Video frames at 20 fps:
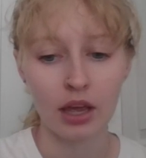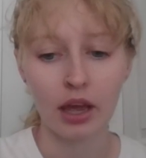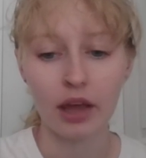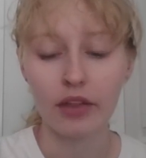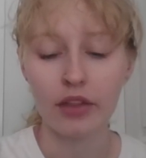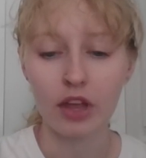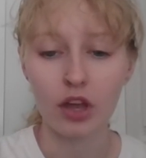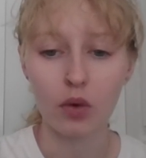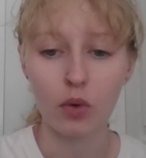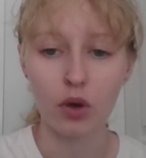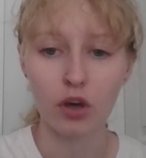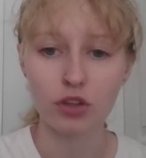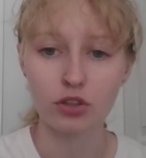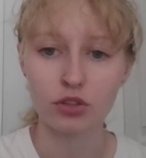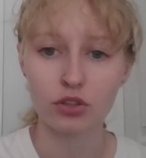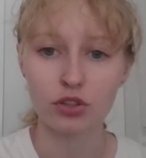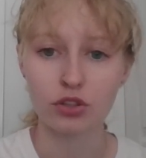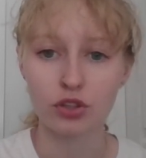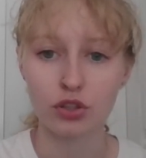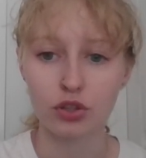And then
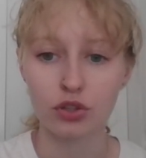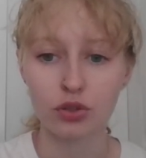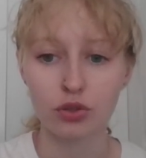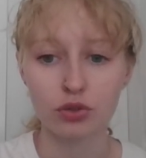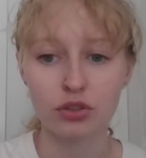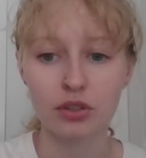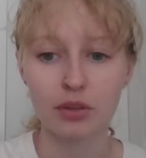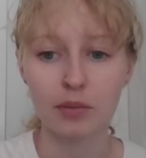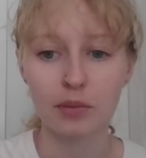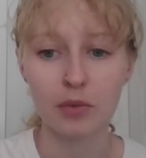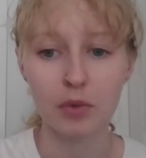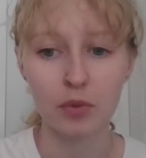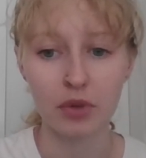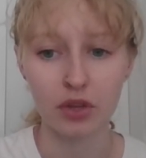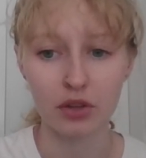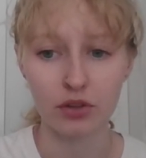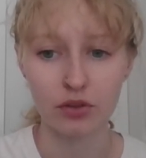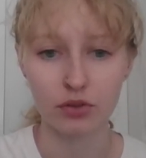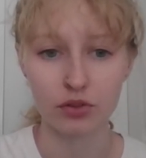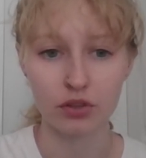quadrant 2 seemed to
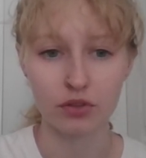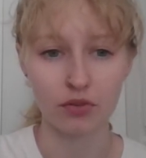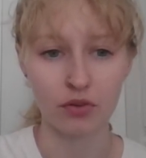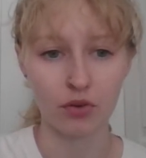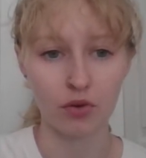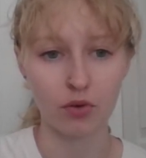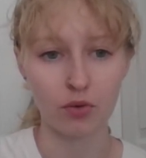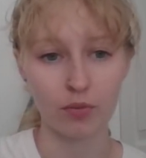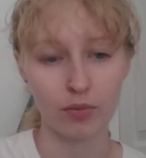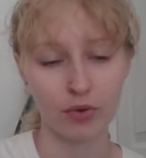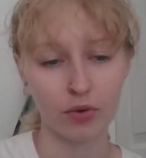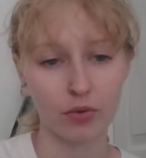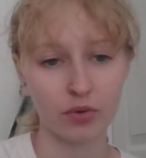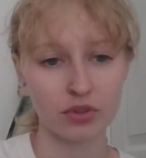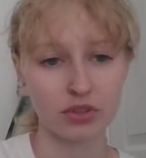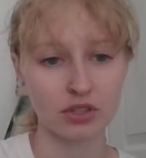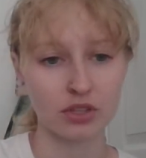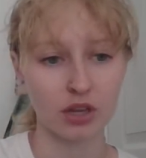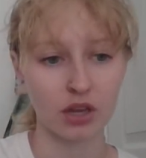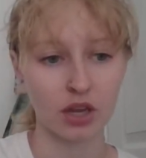be a little difficult, but
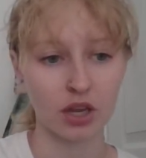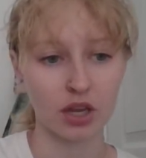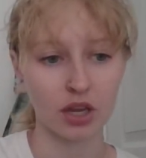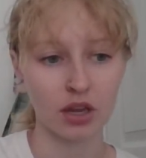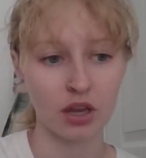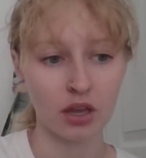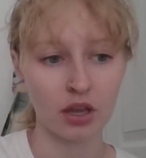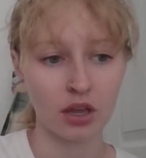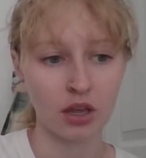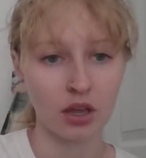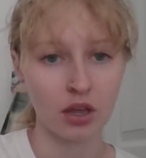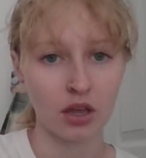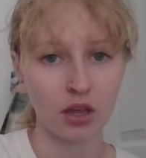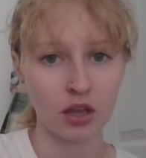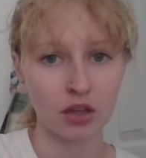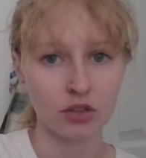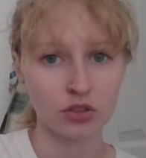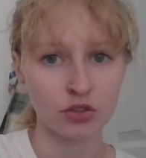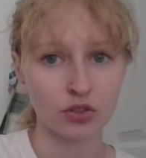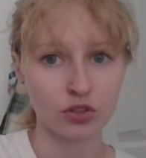once I
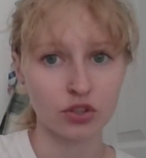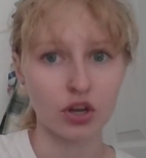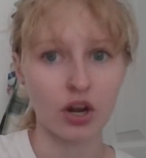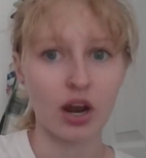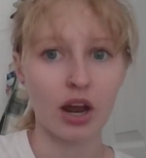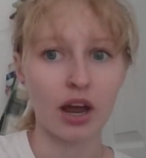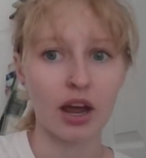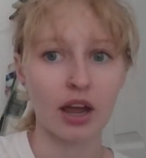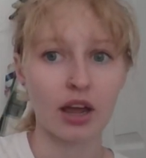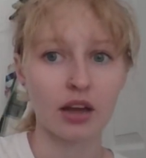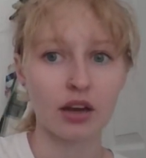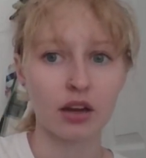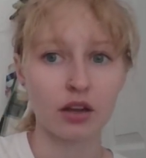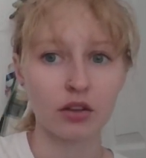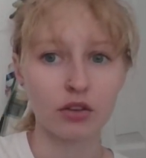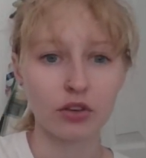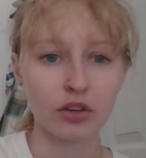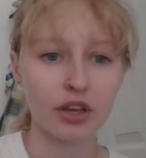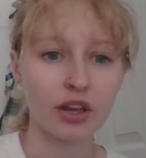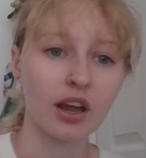tried
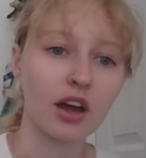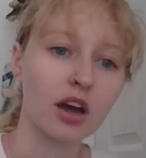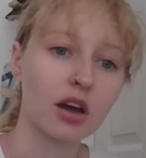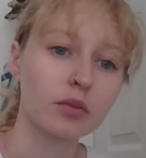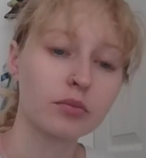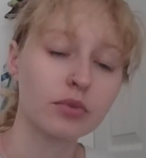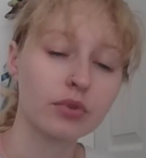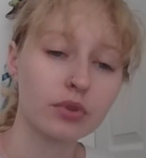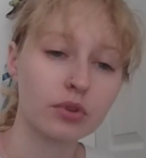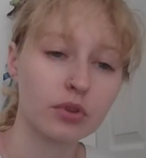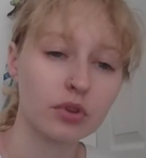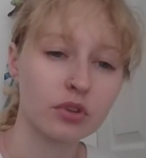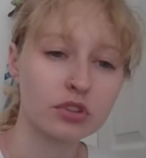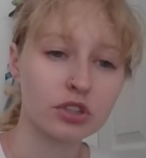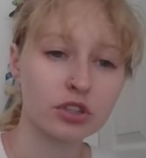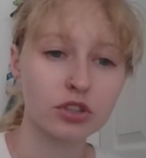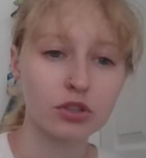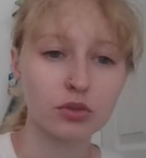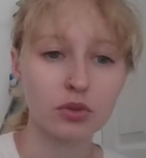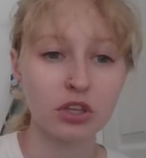looking up
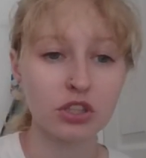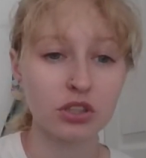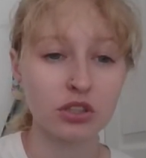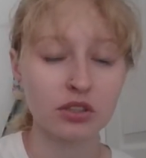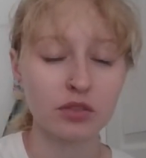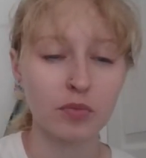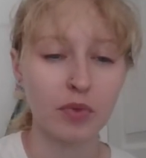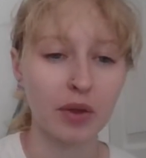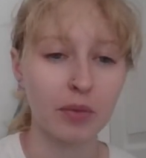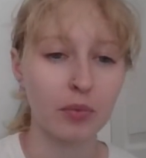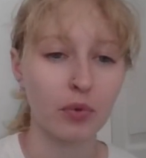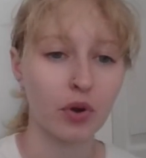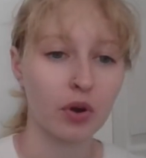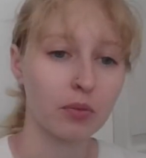situations, my